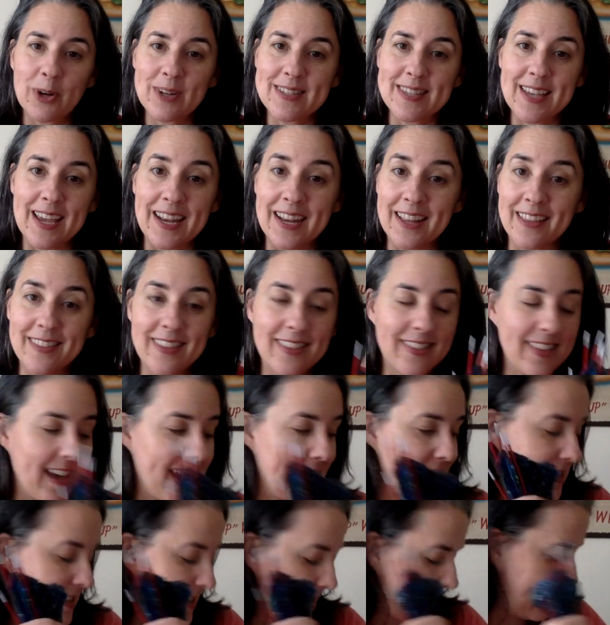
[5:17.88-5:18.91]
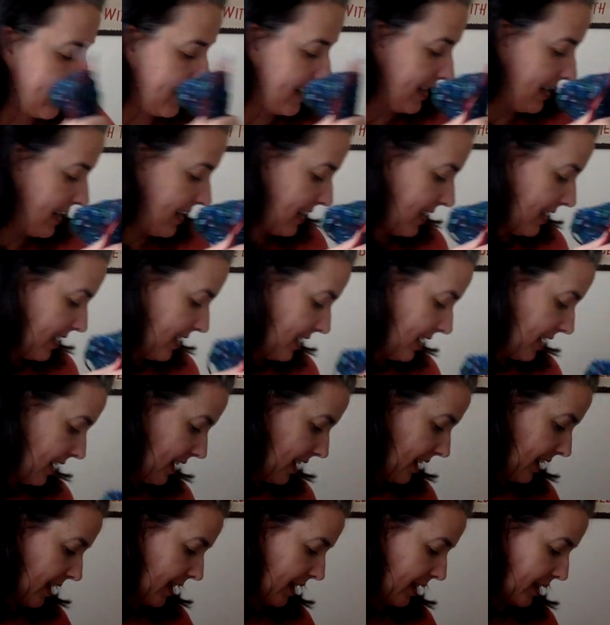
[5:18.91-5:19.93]
exciting than that.
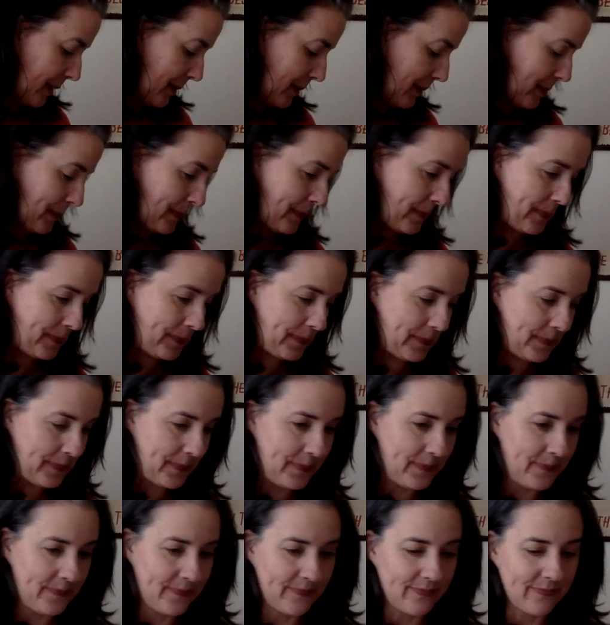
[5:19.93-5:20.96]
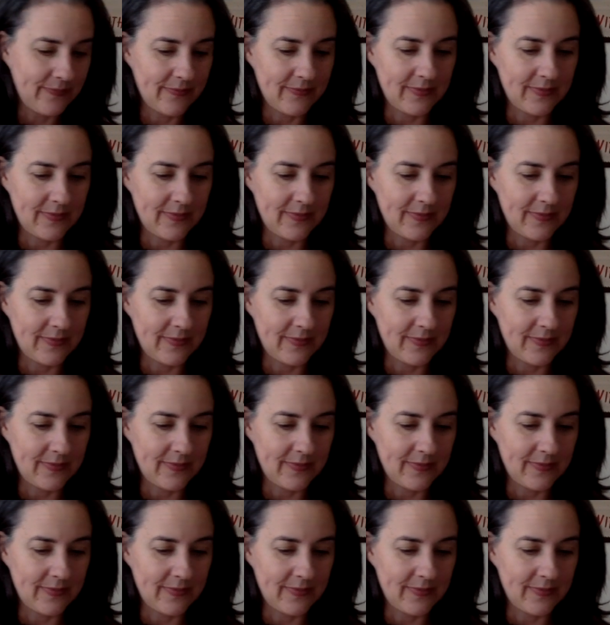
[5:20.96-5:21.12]
Um, hi,